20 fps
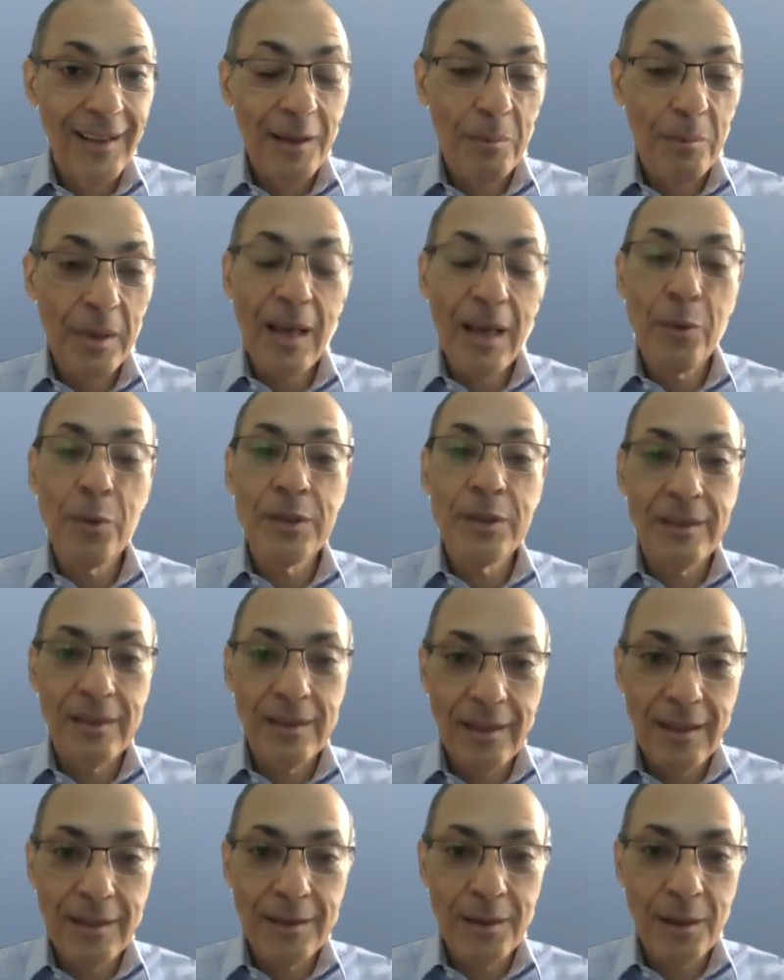But that was
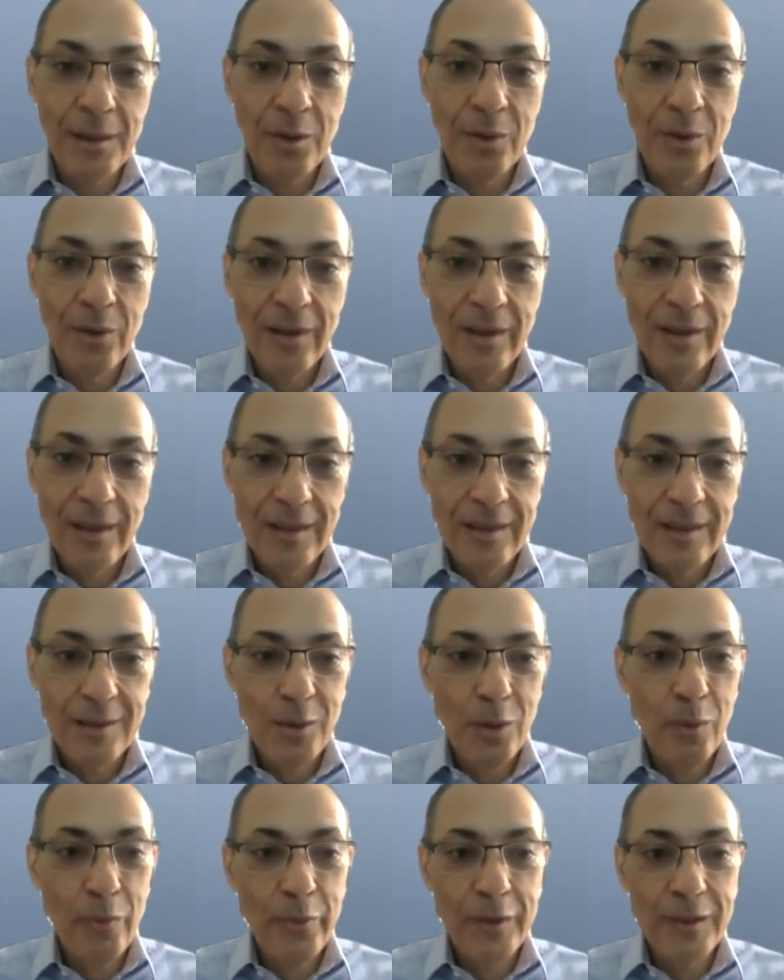years ago. So
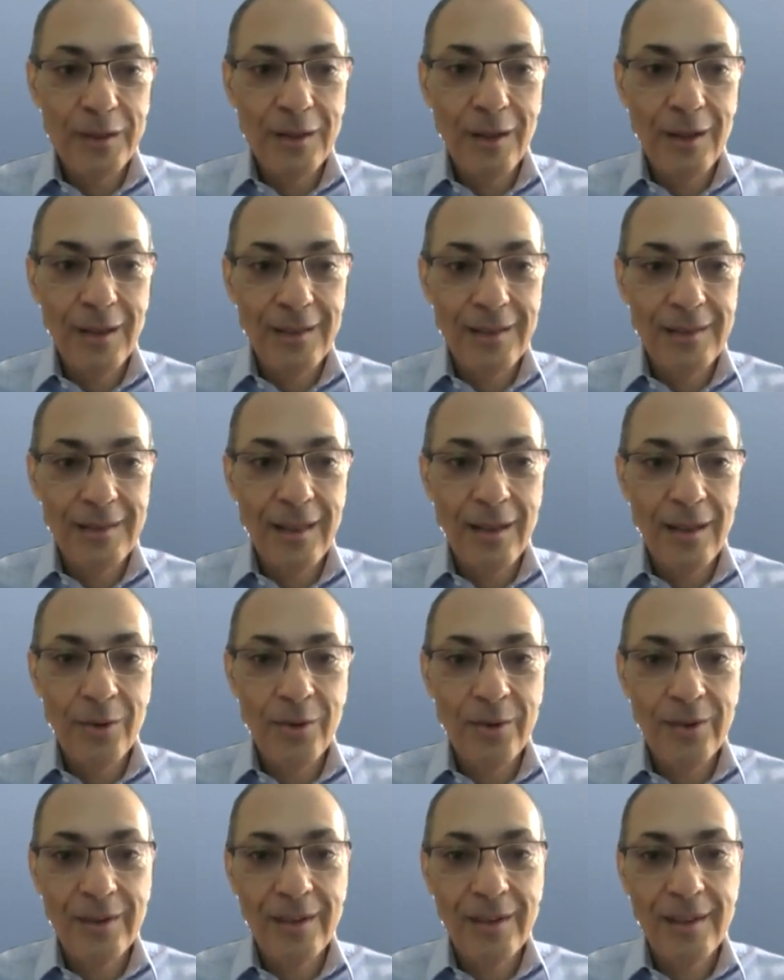hopefully it's not like this now.
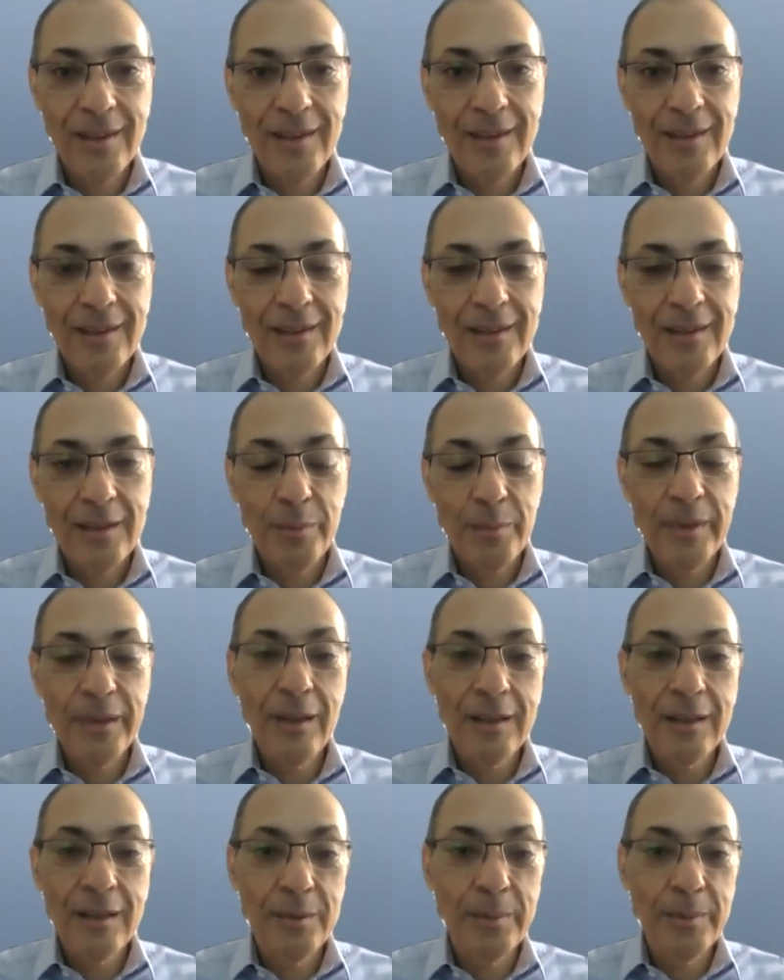It'd be
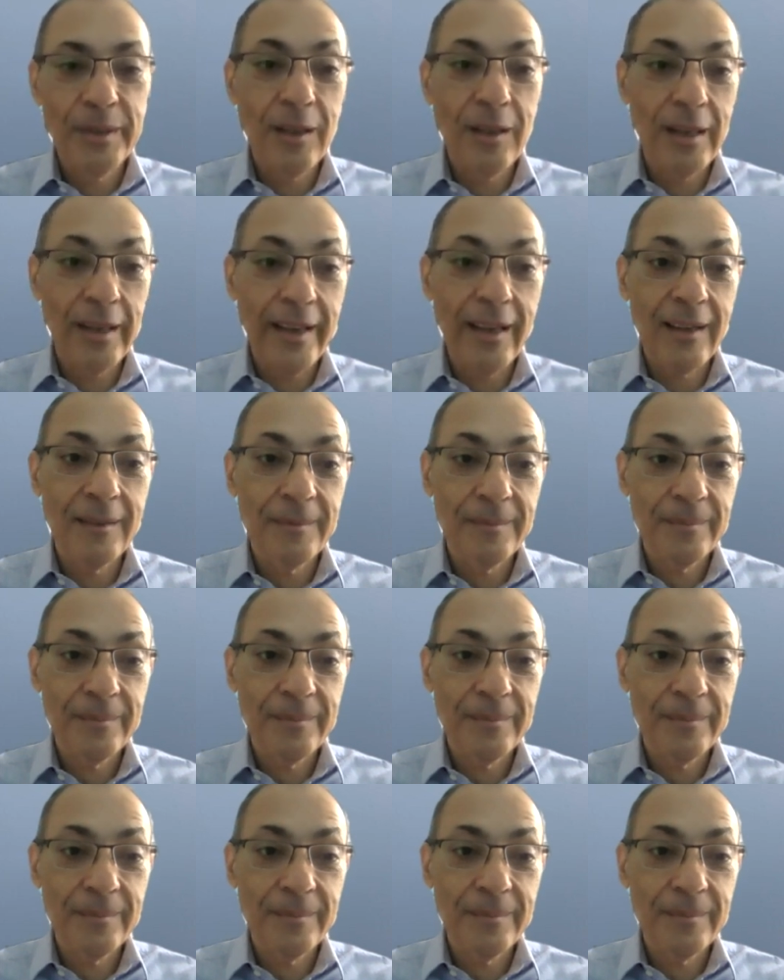nice to be done again.